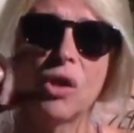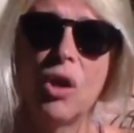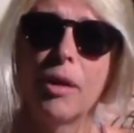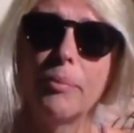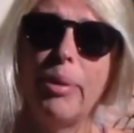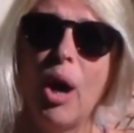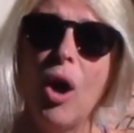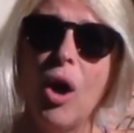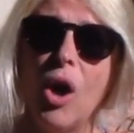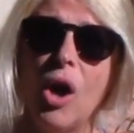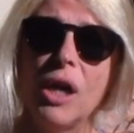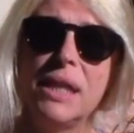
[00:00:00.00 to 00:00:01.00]
long
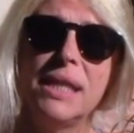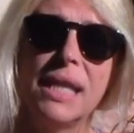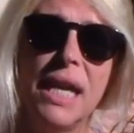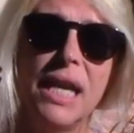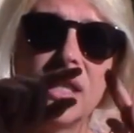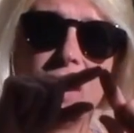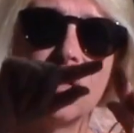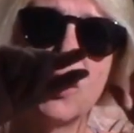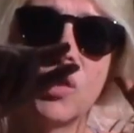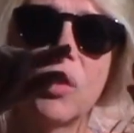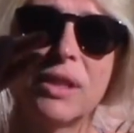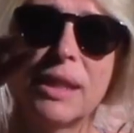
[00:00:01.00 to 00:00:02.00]
pods, there's
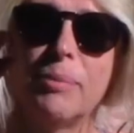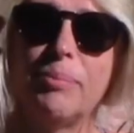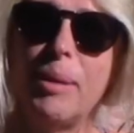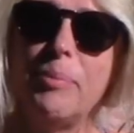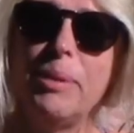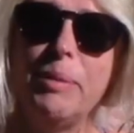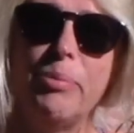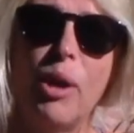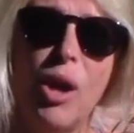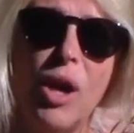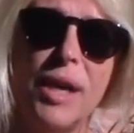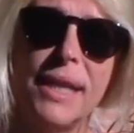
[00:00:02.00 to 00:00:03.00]
short little bumpy
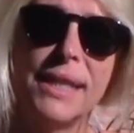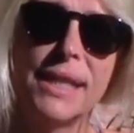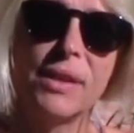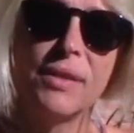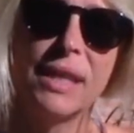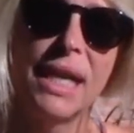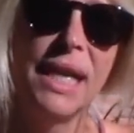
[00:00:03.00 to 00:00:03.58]
pods, there's